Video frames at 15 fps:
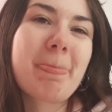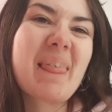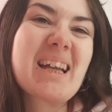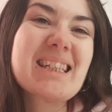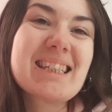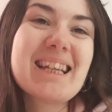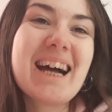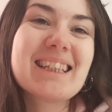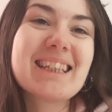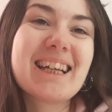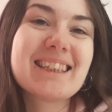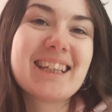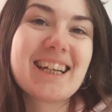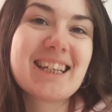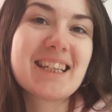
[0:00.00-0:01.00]
it's not
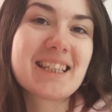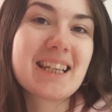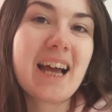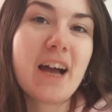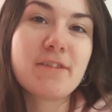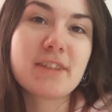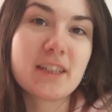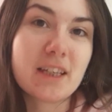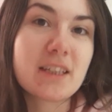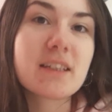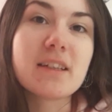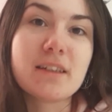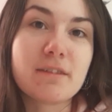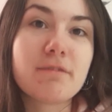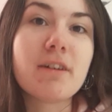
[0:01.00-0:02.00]
that nice to have
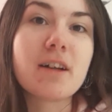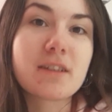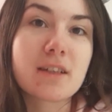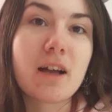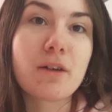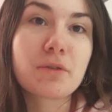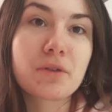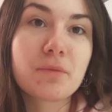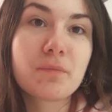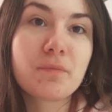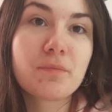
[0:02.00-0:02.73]
satan in the first house